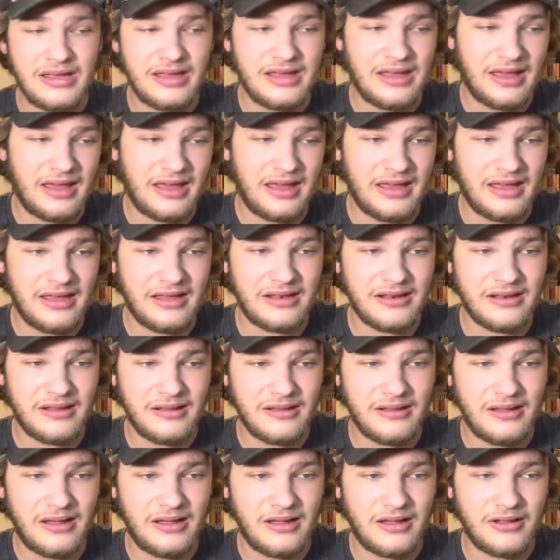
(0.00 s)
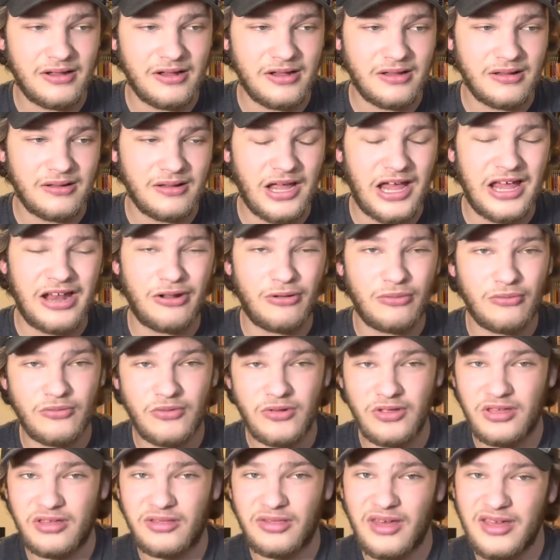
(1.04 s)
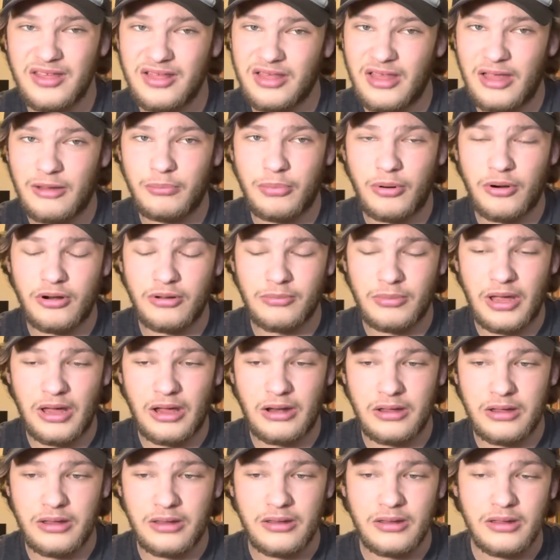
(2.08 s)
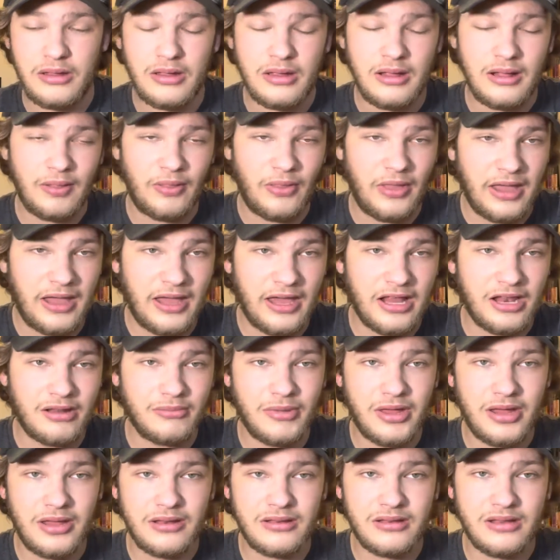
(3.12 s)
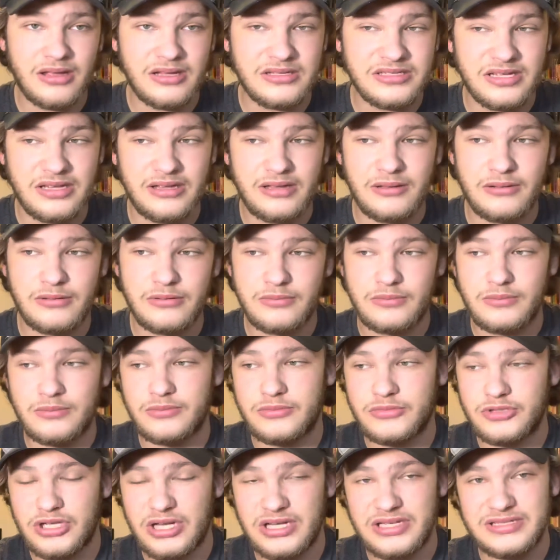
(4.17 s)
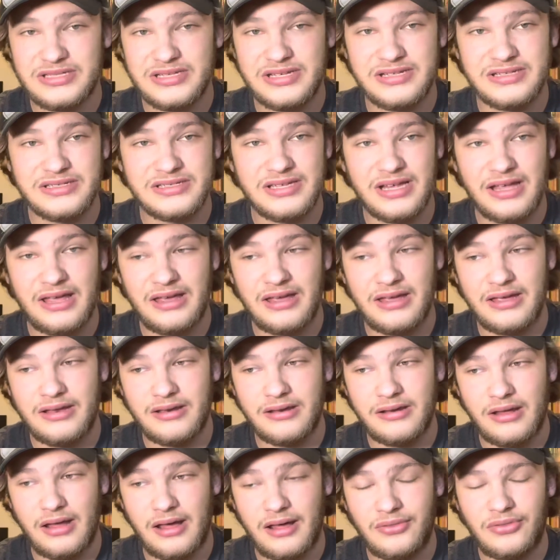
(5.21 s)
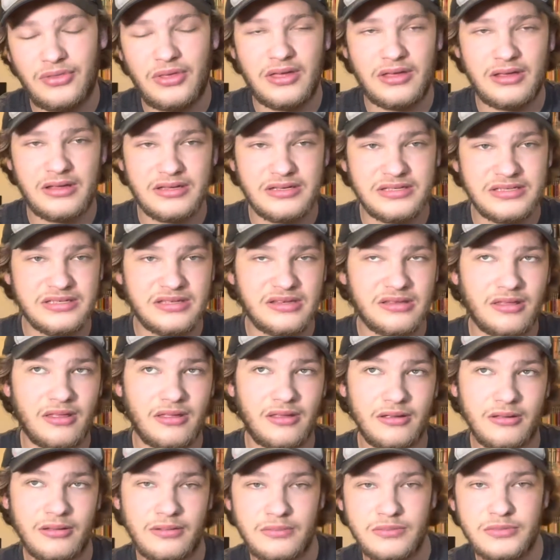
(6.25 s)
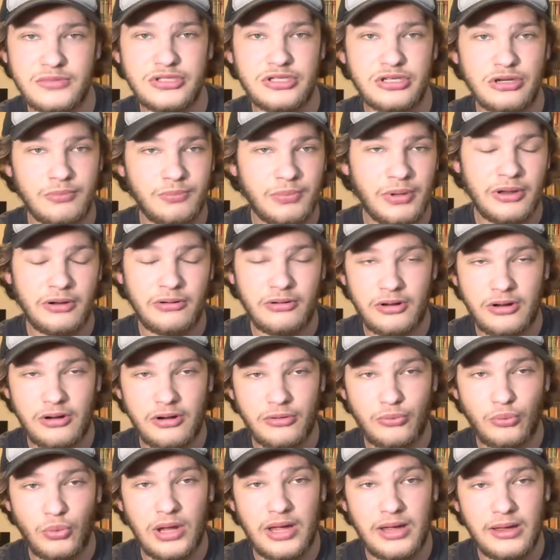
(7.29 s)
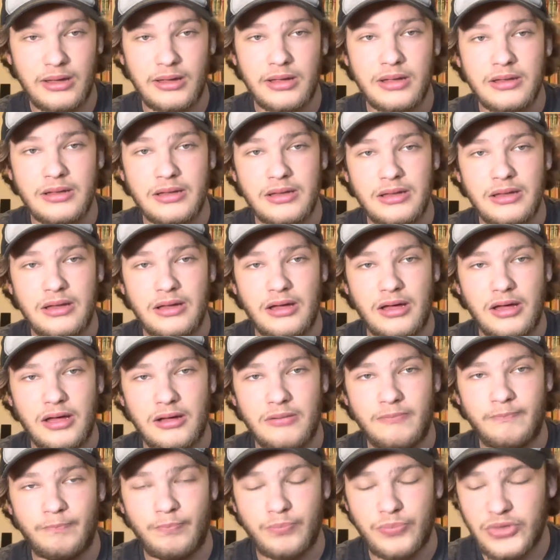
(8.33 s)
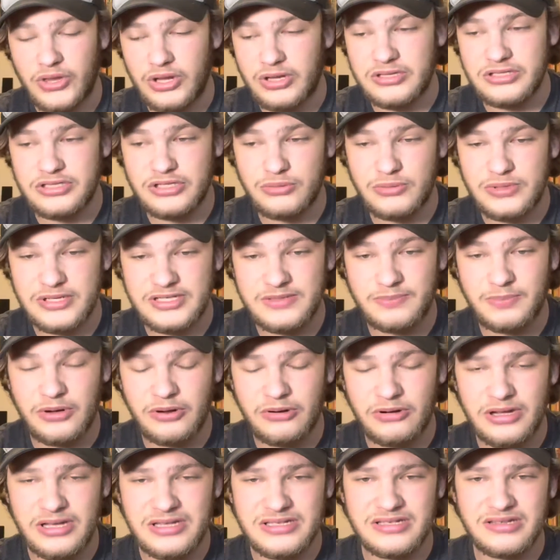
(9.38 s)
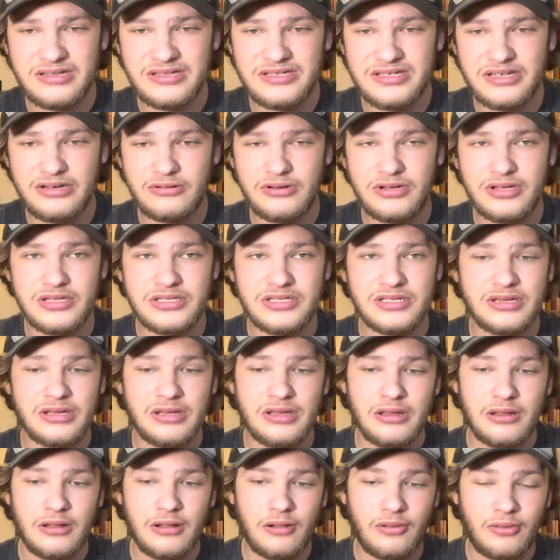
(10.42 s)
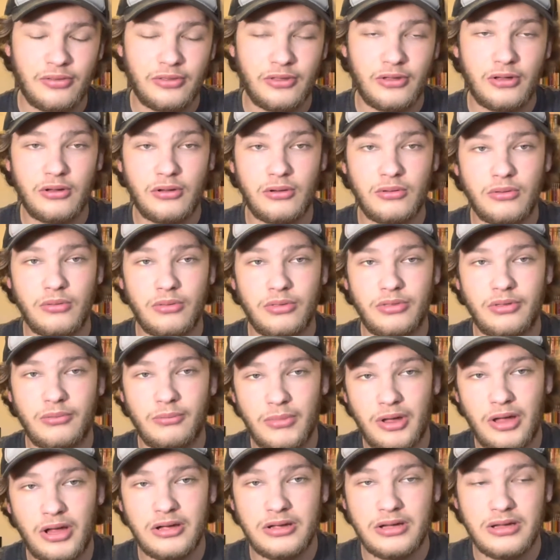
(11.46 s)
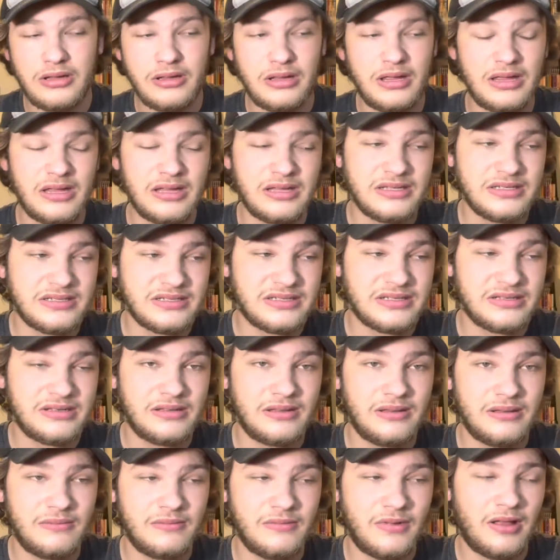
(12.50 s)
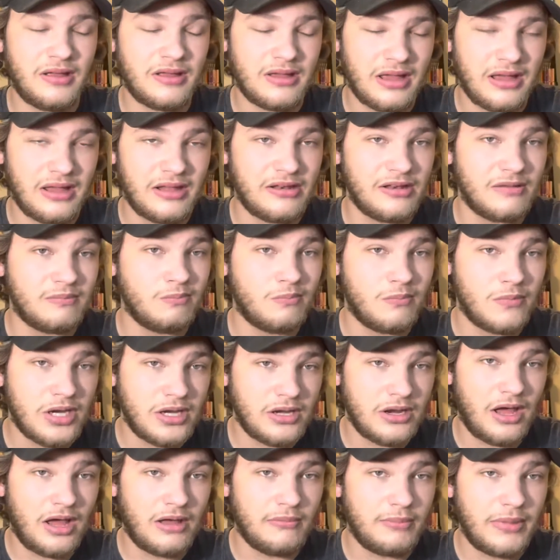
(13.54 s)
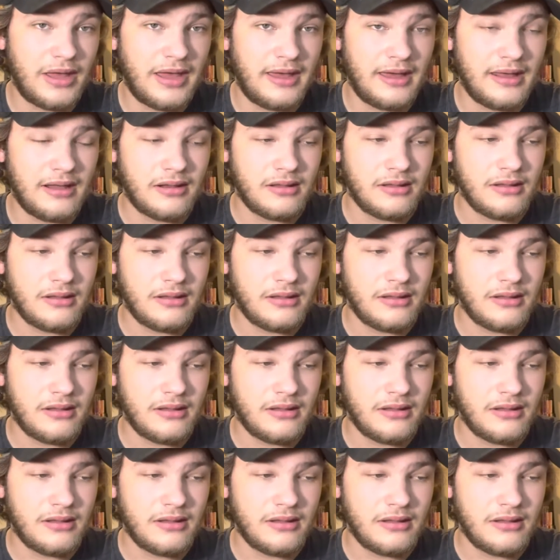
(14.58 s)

and I don't really like that part about it. The anime does it justice, and I think is the superior way to experience the series, though the manga is, again, not bad.